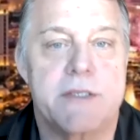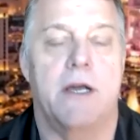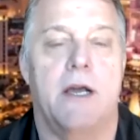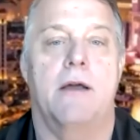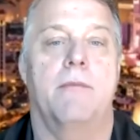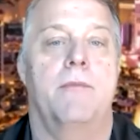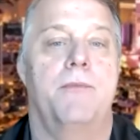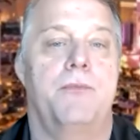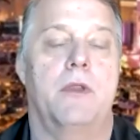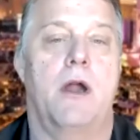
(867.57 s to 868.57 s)

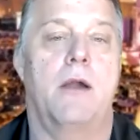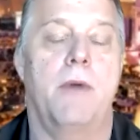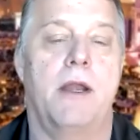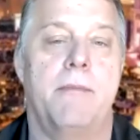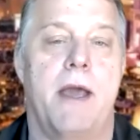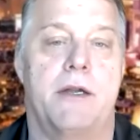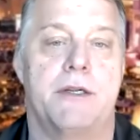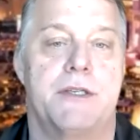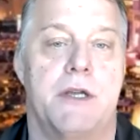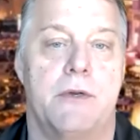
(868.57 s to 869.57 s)
Our Money
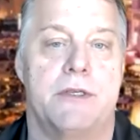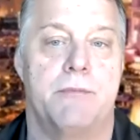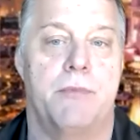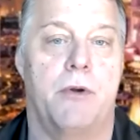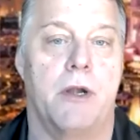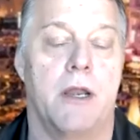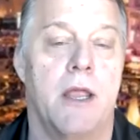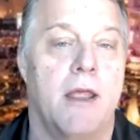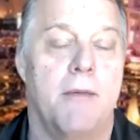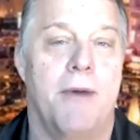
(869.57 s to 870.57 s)
Matters show is important.
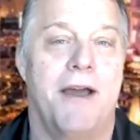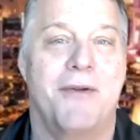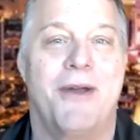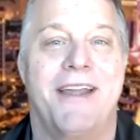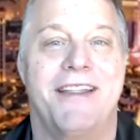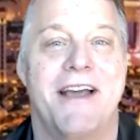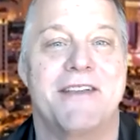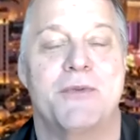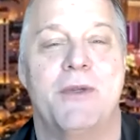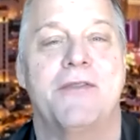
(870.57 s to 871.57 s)
And by the way,
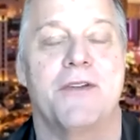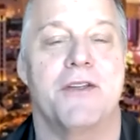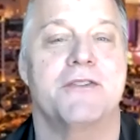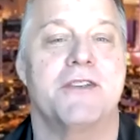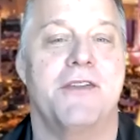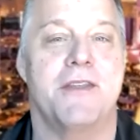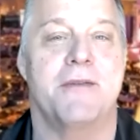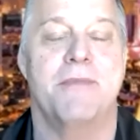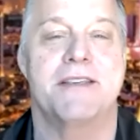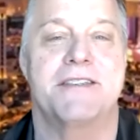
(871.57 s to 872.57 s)
last week, for those of you
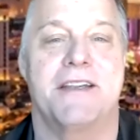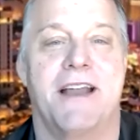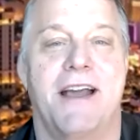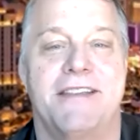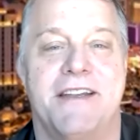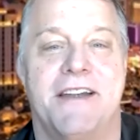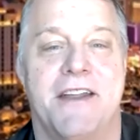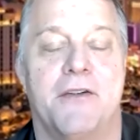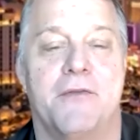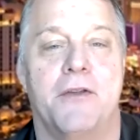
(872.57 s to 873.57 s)
that missed it, I did an
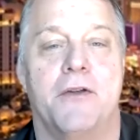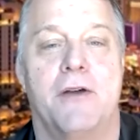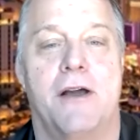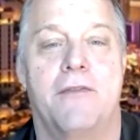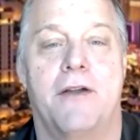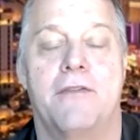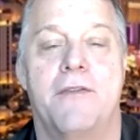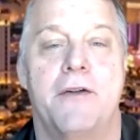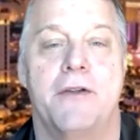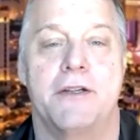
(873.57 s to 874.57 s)
interview of our
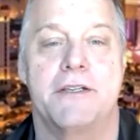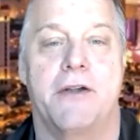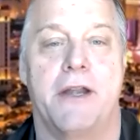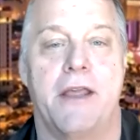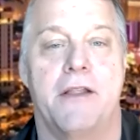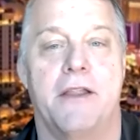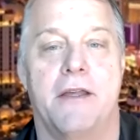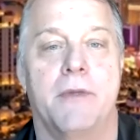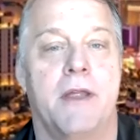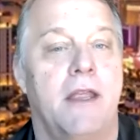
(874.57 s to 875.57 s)
founder, Terry
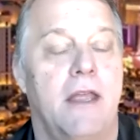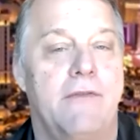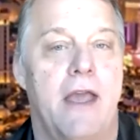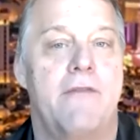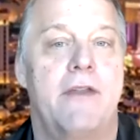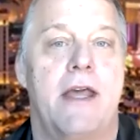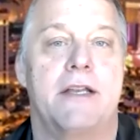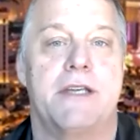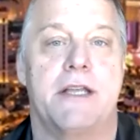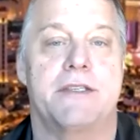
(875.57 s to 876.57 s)
Gilliam. If you haven't had
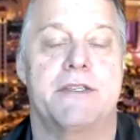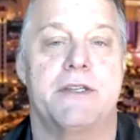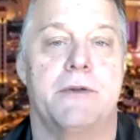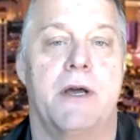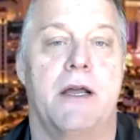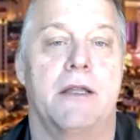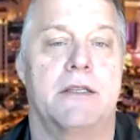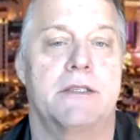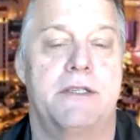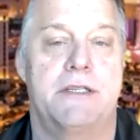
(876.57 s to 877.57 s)
a chance to
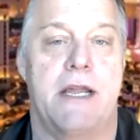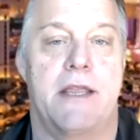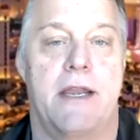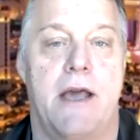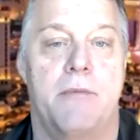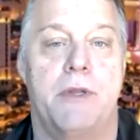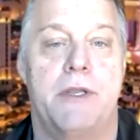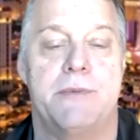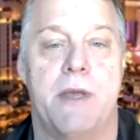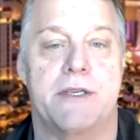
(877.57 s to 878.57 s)
check that out,
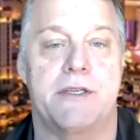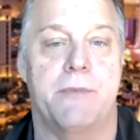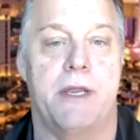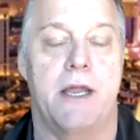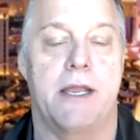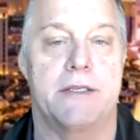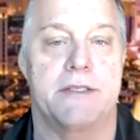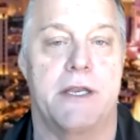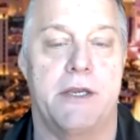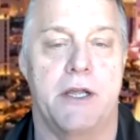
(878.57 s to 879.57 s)
please message me and I can
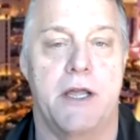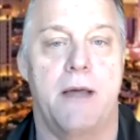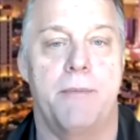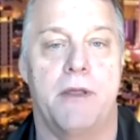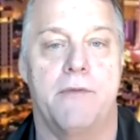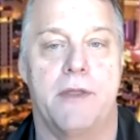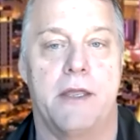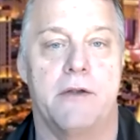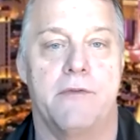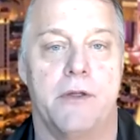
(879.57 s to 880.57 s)
send you a copy of the
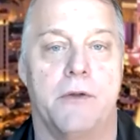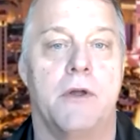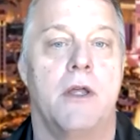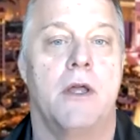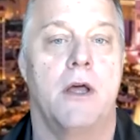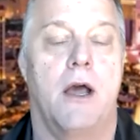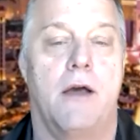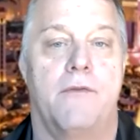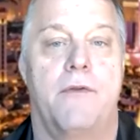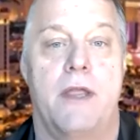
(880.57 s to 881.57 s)
interview
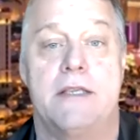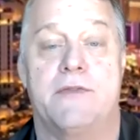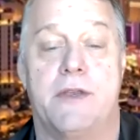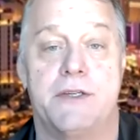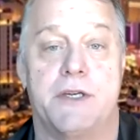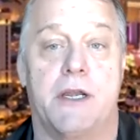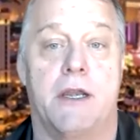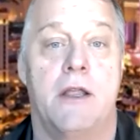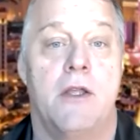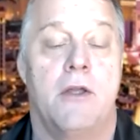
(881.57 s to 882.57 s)
of his vision.
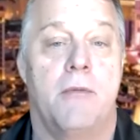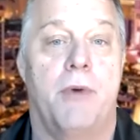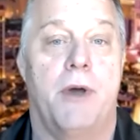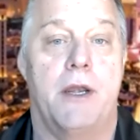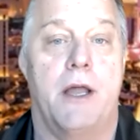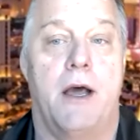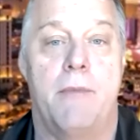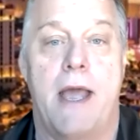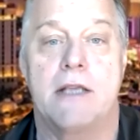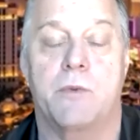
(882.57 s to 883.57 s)
But
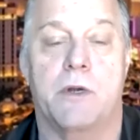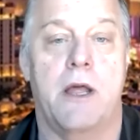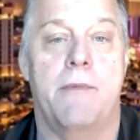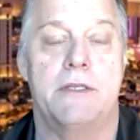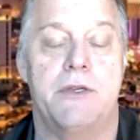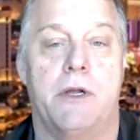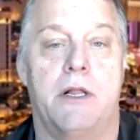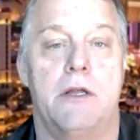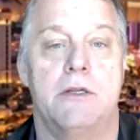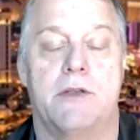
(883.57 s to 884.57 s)
as we're coming to a
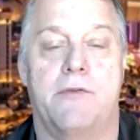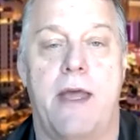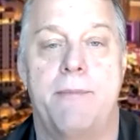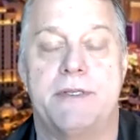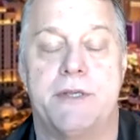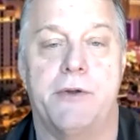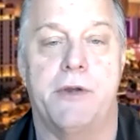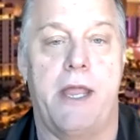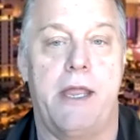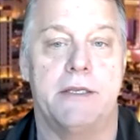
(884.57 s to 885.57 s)
close of episode
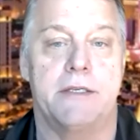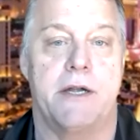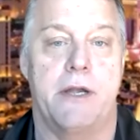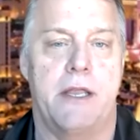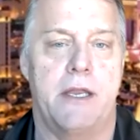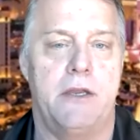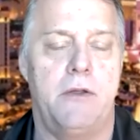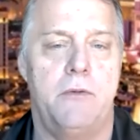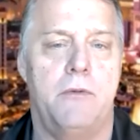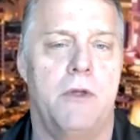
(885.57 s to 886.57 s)
8, Terry, can
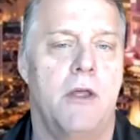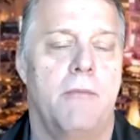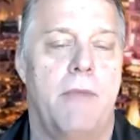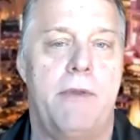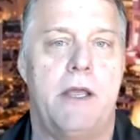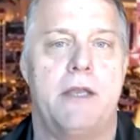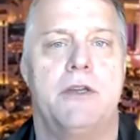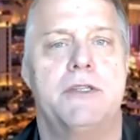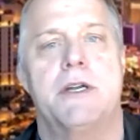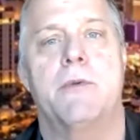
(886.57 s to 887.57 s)
you
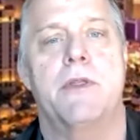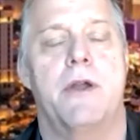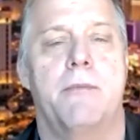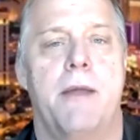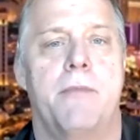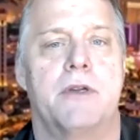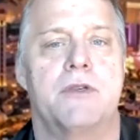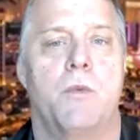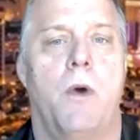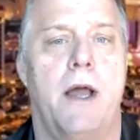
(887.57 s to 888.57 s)
share with our
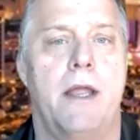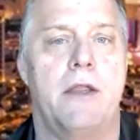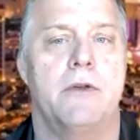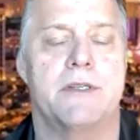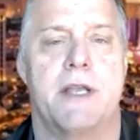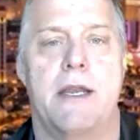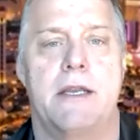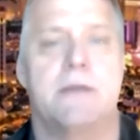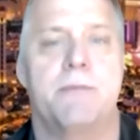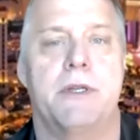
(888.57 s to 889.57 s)
members why you
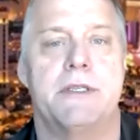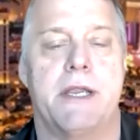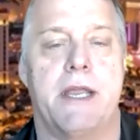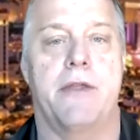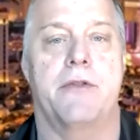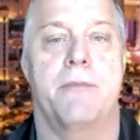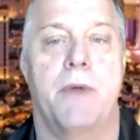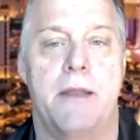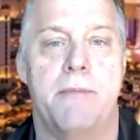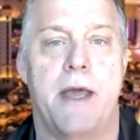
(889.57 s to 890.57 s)
decided to put together the
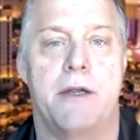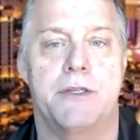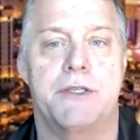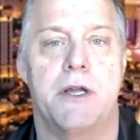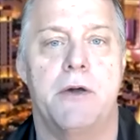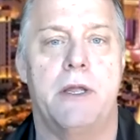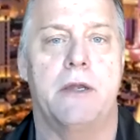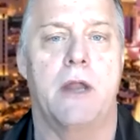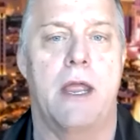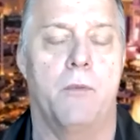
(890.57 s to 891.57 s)
Money Matters show
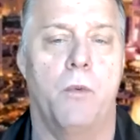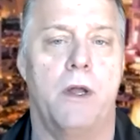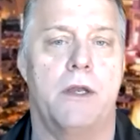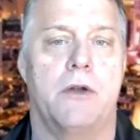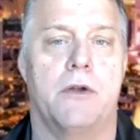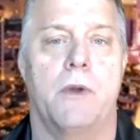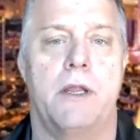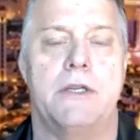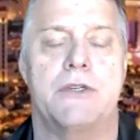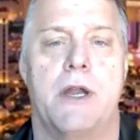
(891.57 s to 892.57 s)
and what you're
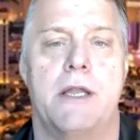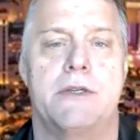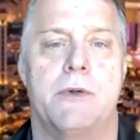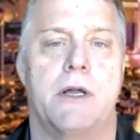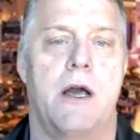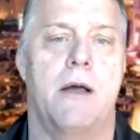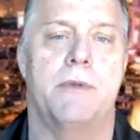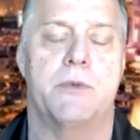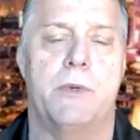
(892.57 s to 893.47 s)
really trying to accomplish?